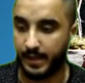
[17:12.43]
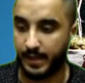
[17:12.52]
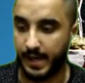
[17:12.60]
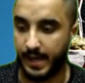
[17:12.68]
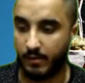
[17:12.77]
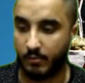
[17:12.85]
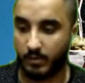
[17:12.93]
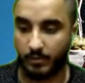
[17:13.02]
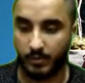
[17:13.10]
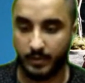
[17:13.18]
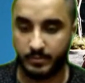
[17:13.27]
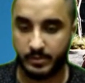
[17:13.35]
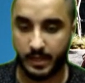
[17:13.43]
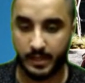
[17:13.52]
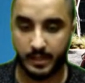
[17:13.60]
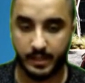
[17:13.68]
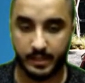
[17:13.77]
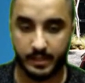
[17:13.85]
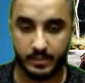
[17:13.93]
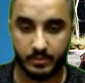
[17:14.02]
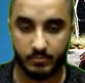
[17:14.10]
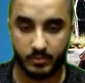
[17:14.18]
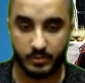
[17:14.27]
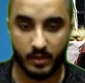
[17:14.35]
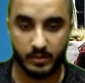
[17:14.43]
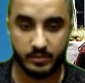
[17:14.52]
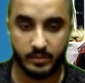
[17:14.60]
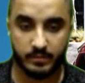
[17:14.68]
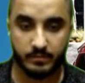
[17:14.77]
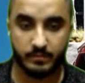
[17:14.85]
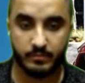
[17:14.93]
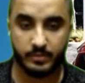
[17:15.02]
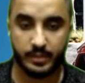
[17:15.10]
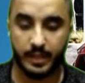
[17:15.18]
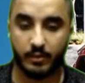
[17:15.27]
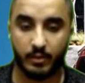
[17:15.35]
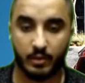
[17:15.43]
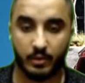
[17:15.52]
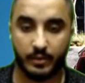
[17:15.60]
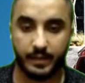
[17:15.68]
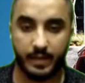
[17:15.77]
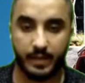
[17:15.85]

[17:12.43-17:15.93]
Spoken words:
our website is responsive. See how that